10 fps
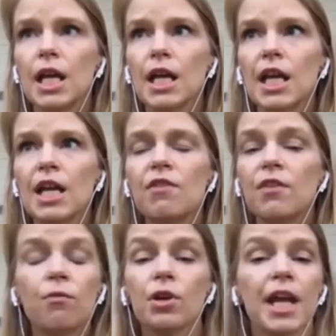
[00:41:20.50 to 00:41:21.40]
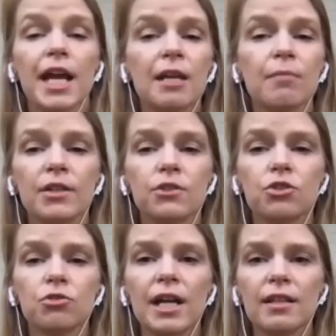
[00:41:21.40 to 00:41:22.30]
even if we're gaining muscle
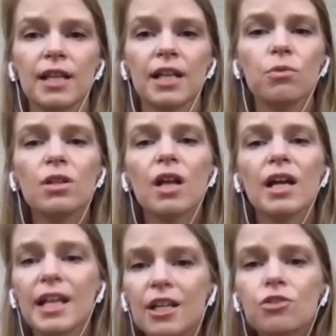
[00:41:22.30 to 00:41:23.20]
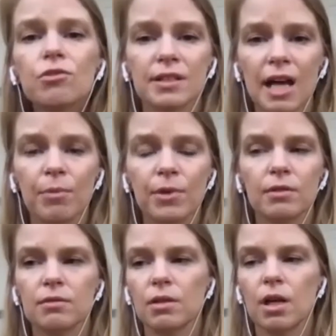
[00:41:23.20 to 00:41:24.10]
strength, that's where a lot of injuries happen.
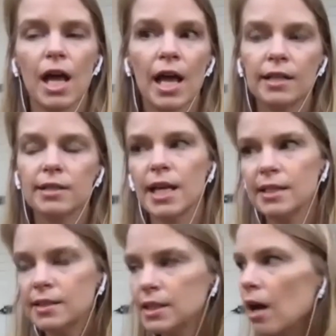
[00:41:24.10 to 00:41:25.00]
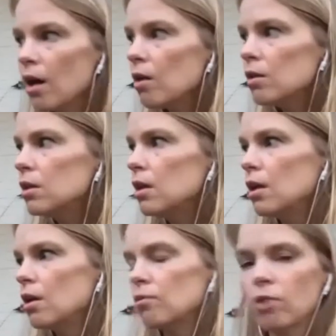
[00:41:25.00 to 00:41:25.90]
Hence ACL,
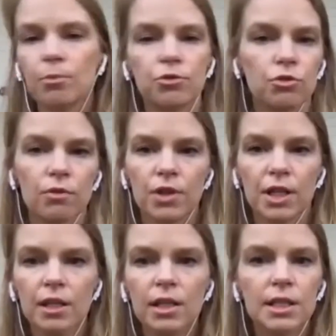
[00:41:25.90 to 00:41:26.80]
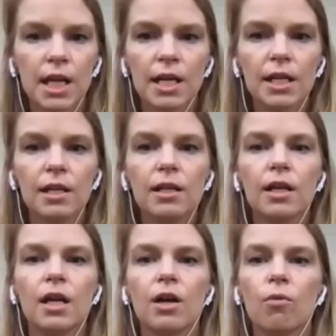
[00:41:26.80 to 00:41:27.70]
rupture of the Achilles tendon.
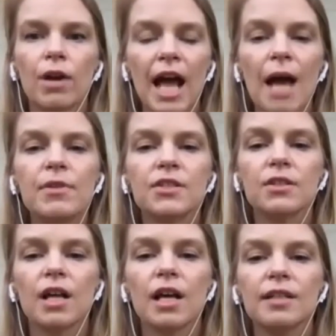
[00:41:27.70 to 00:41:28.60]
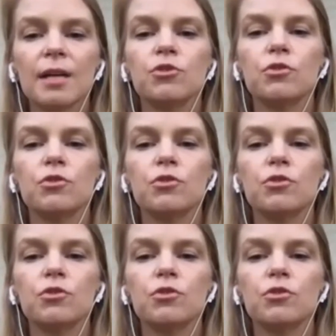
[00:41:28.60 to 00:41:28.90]
What happens is a lot of times